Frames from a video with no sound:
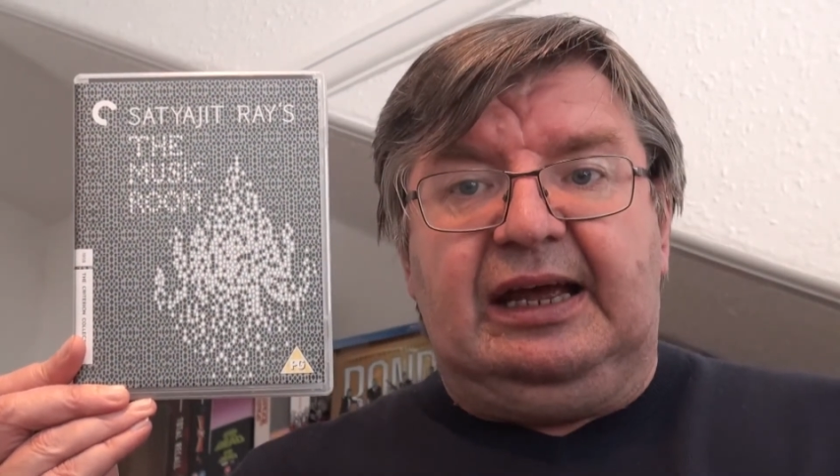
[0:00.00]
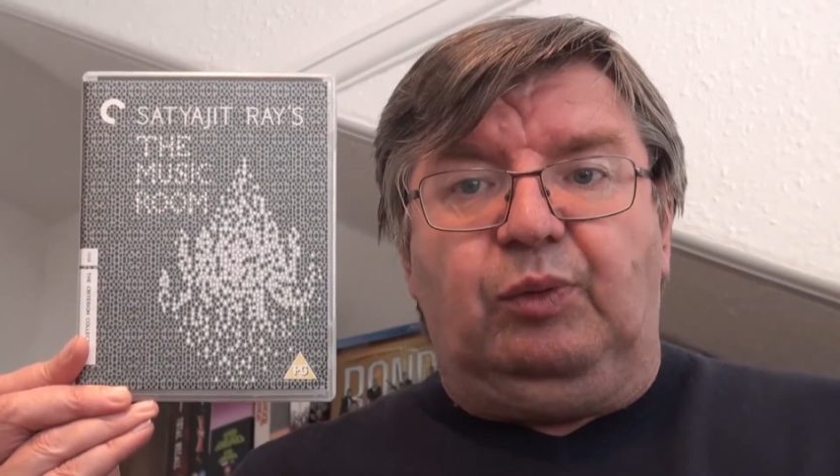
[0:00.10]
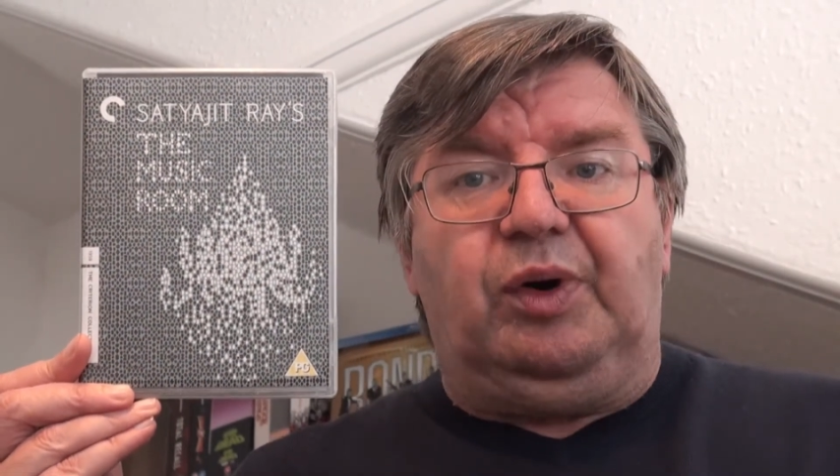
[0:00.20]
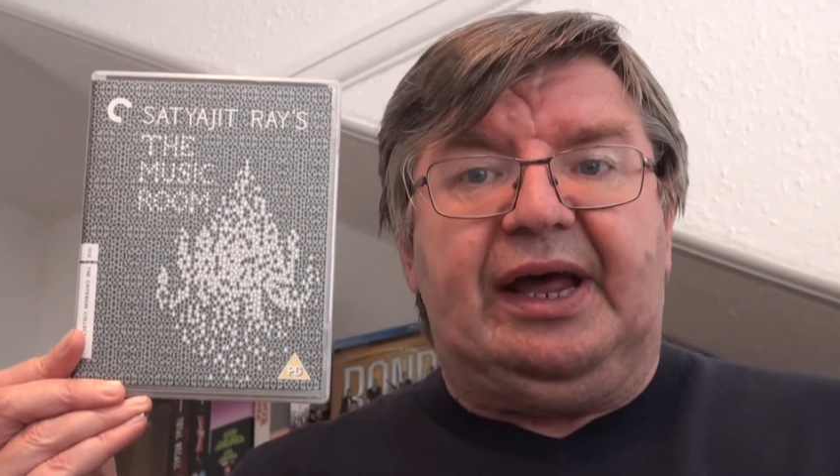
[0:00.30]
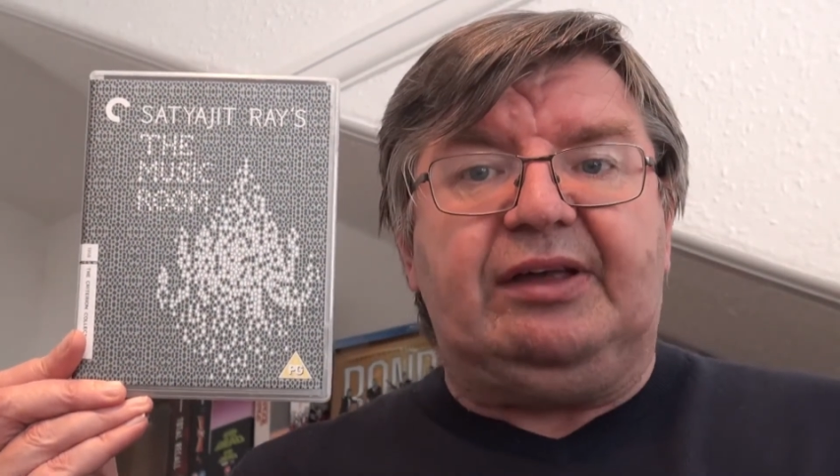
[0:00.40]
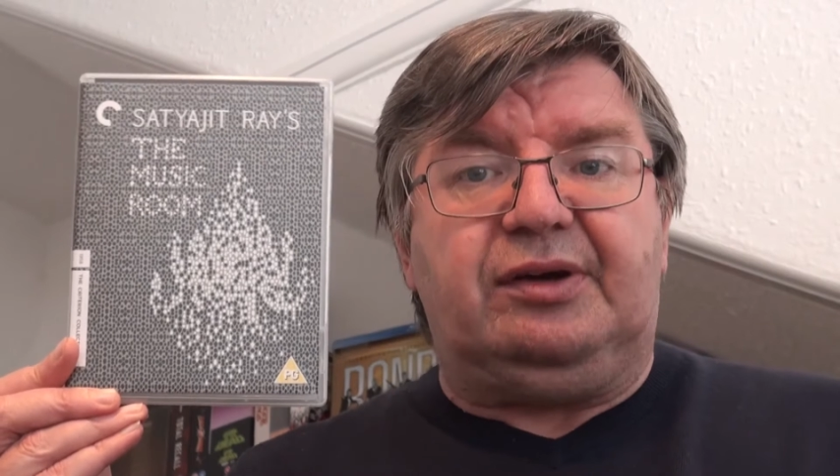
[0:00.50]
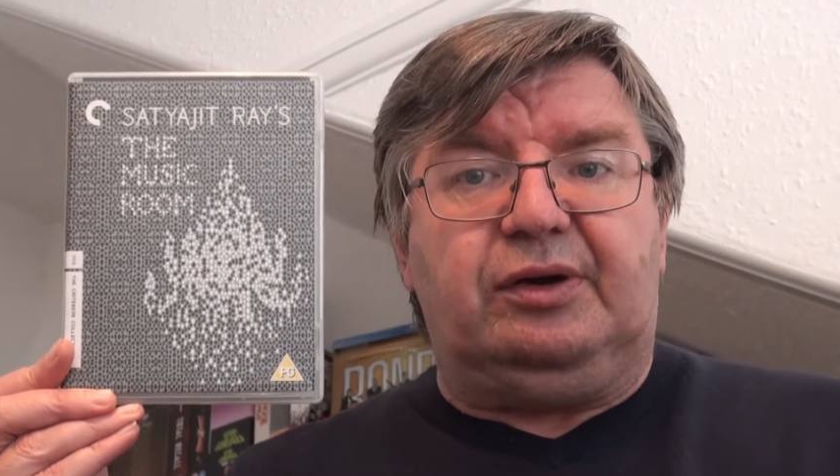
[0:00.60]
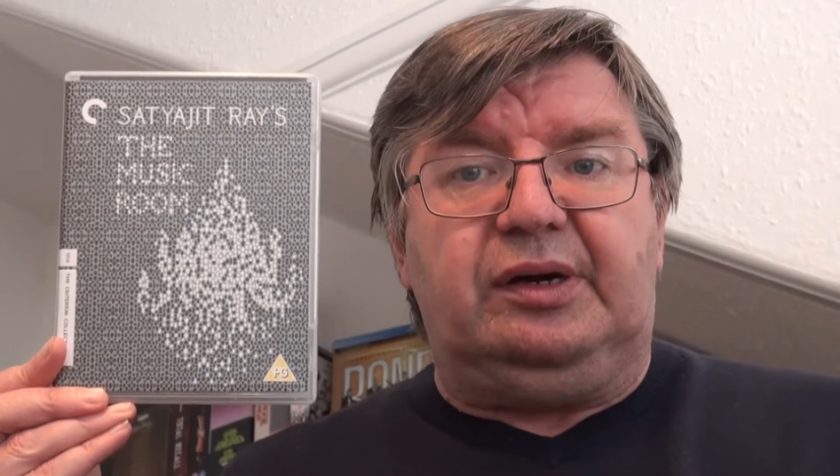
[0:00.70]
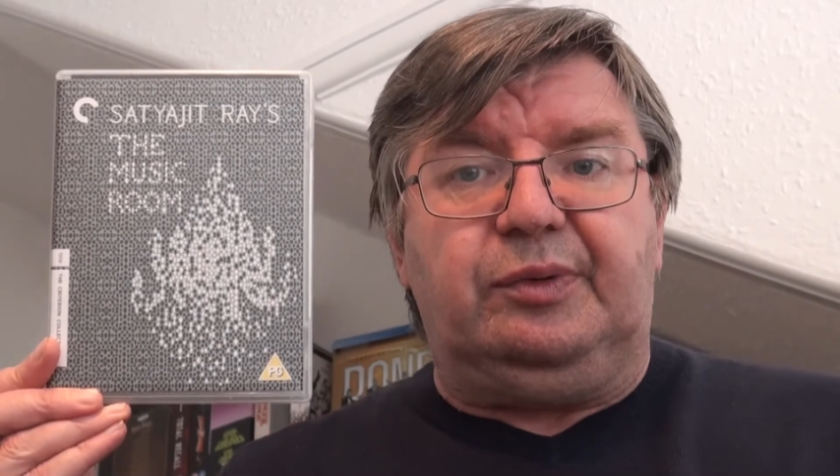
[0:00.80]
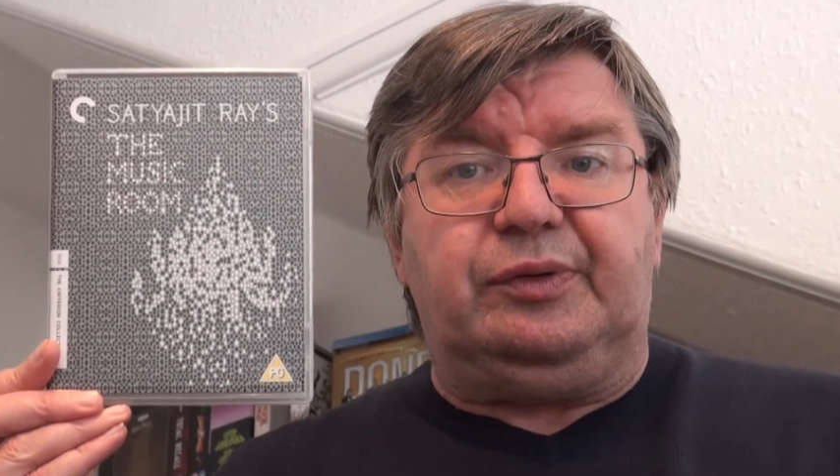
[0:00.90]
One I
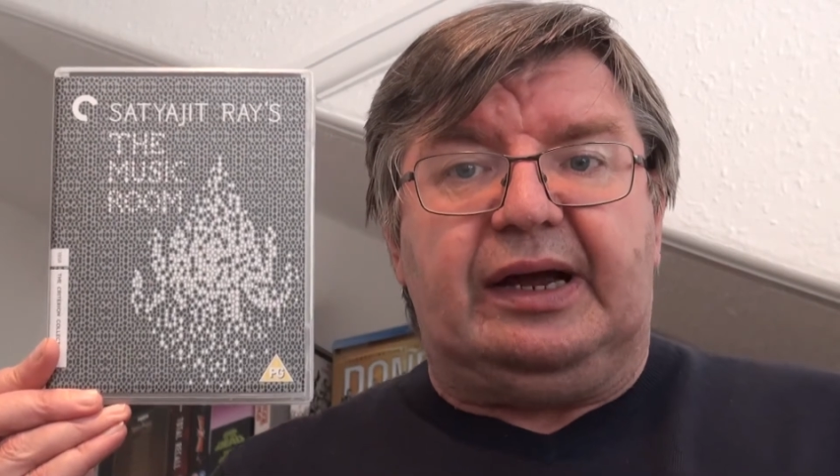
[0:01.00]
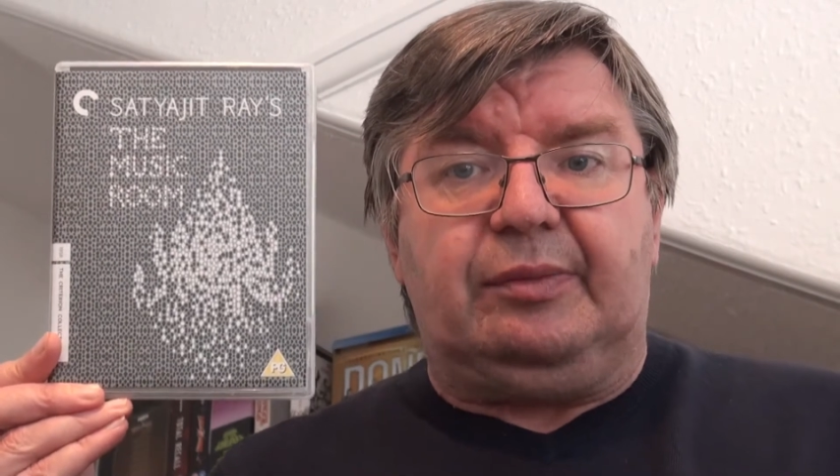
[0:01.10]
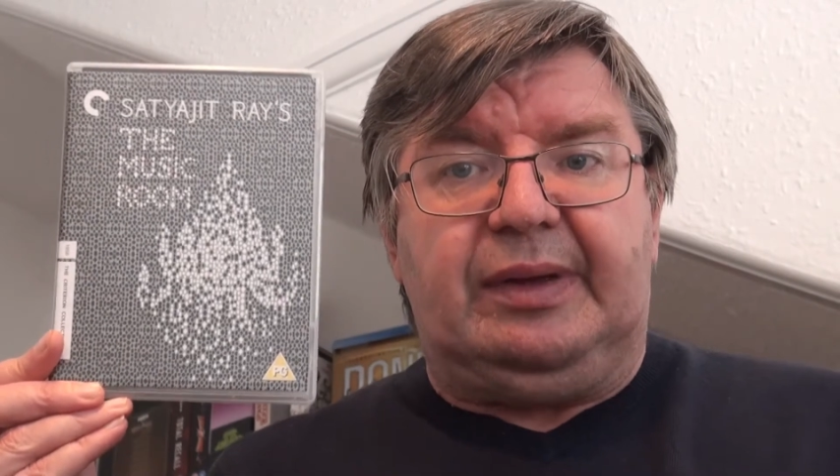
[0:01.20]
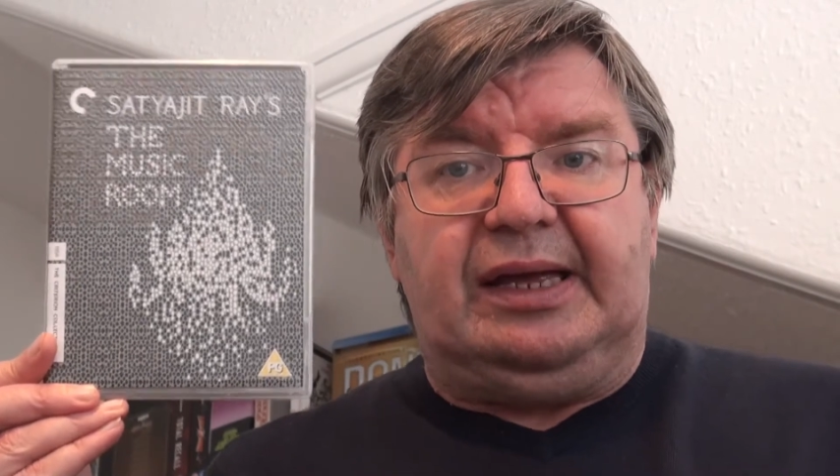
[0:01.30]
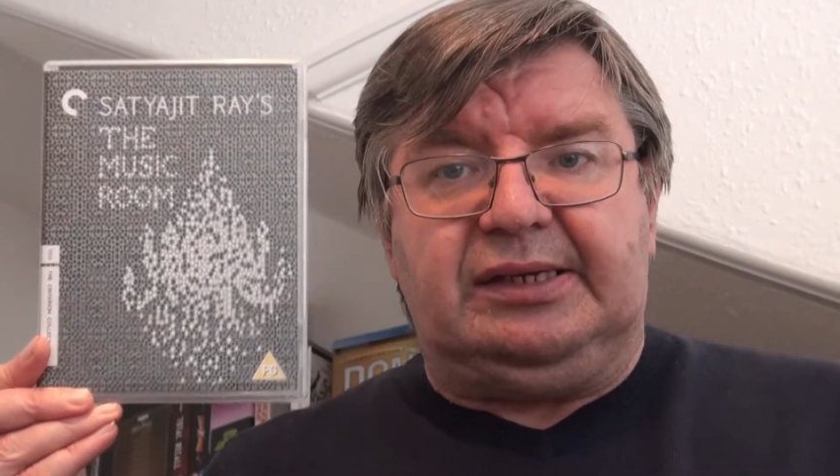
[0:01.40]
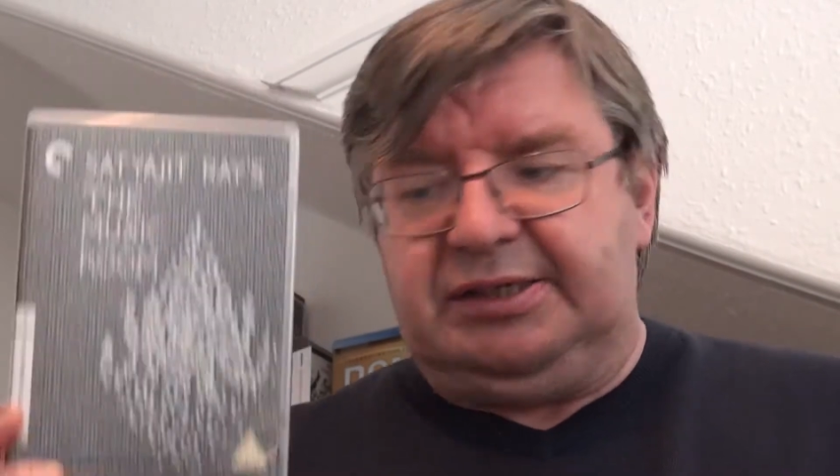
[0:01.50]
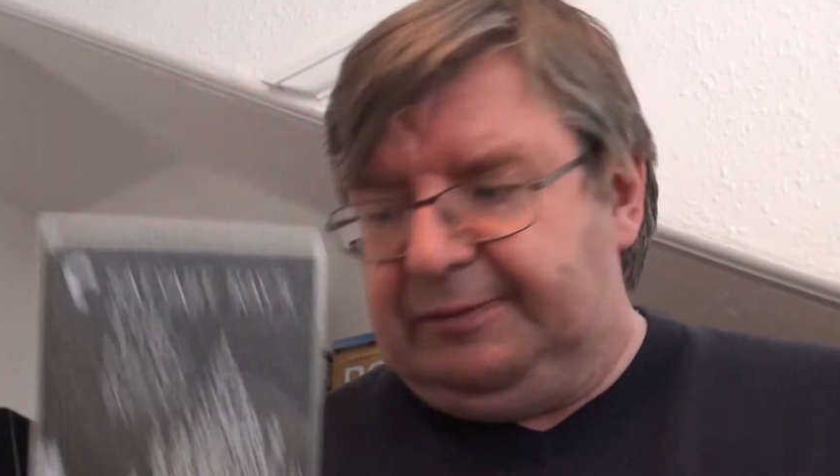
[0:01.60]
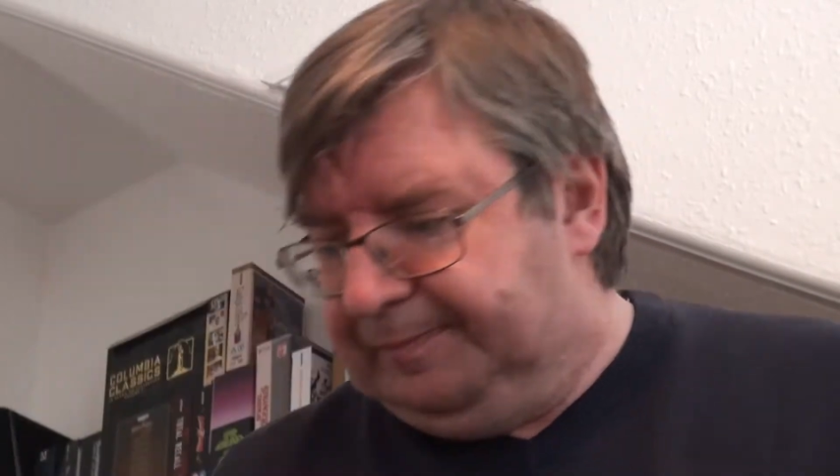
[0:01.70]
thoroughly would recommend.